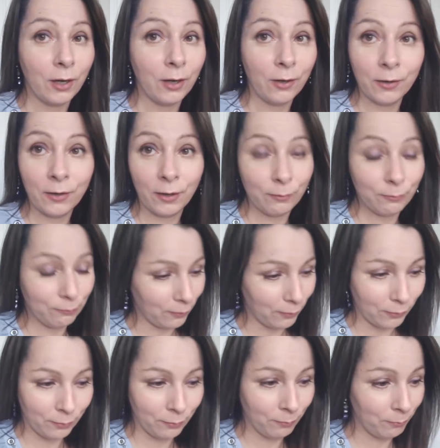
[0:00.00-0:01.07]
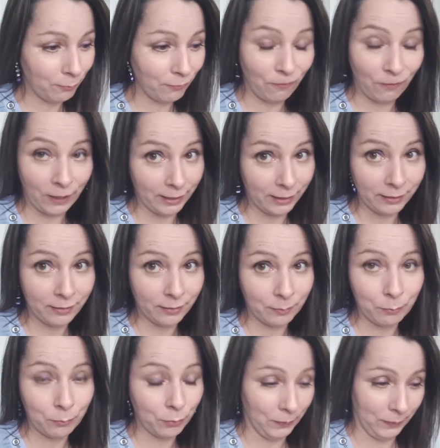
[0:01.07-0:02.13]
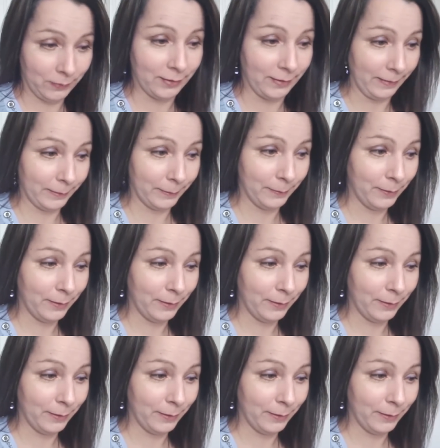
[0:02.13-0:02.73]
I don't find feet pretty.